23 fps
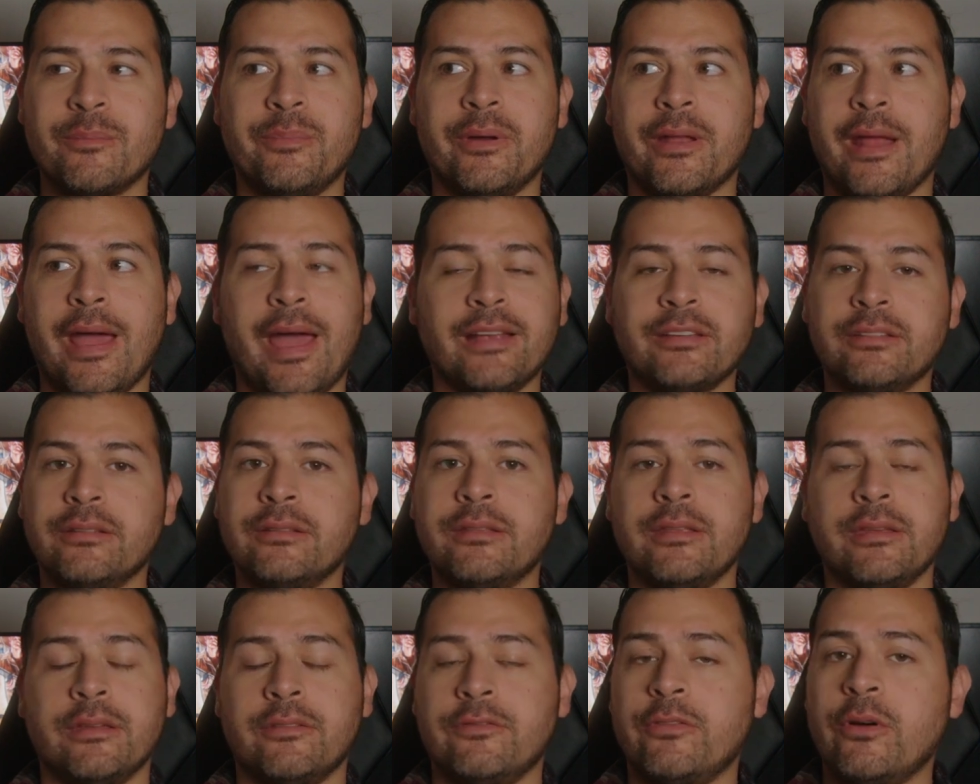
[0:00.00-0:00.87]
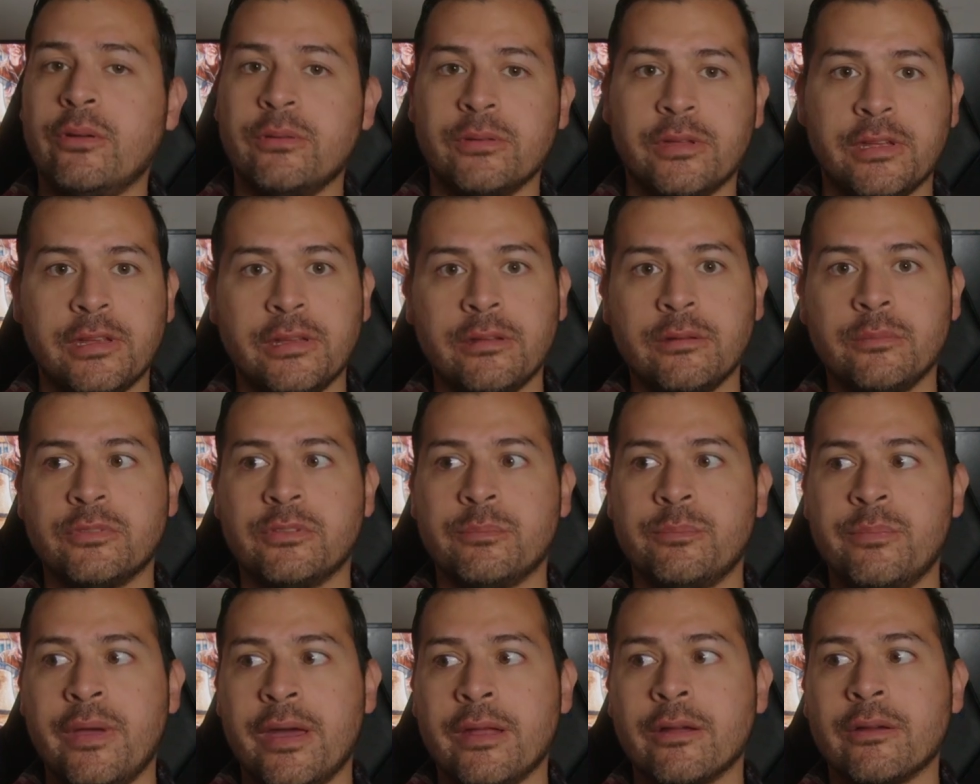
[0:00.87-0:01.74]
but I actually think Fallen Kingdom is
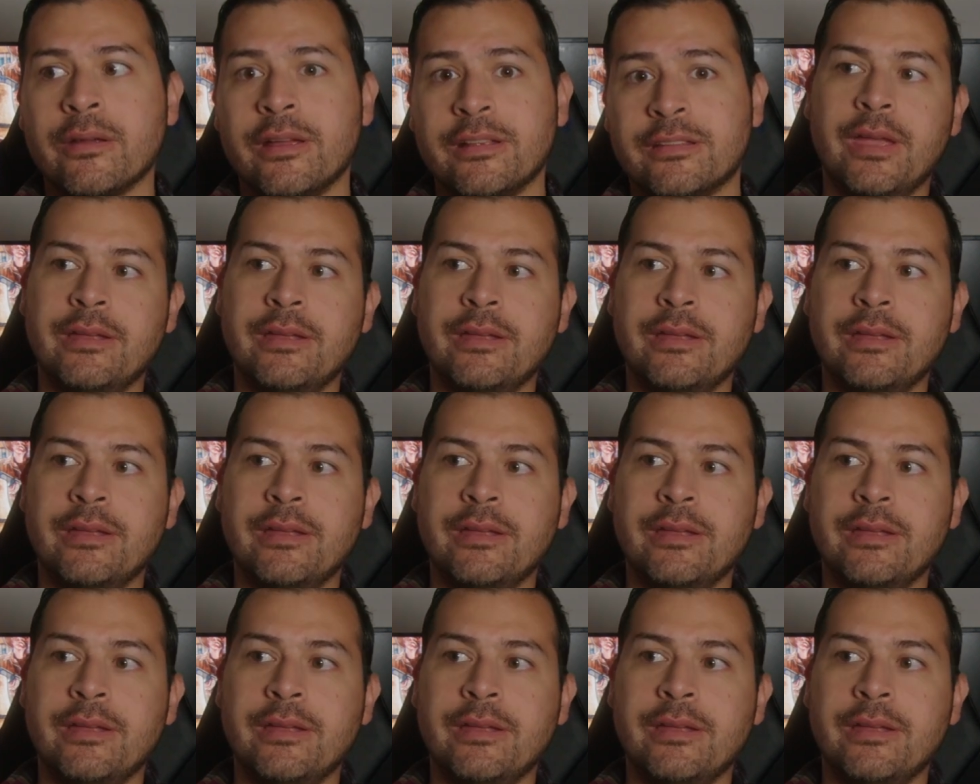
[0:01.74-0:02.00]
better.